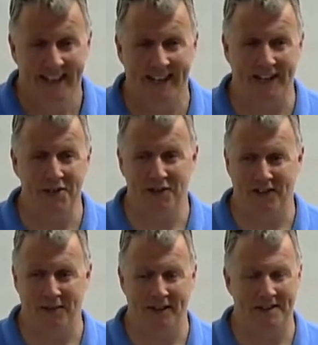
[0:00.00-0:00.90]
and I knew if I
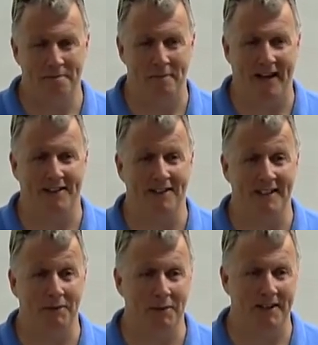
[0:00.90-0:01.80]
read them badly,
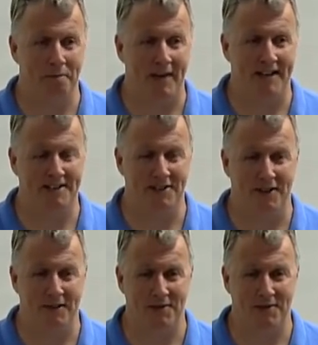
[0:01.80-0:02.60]
we would get bad startups.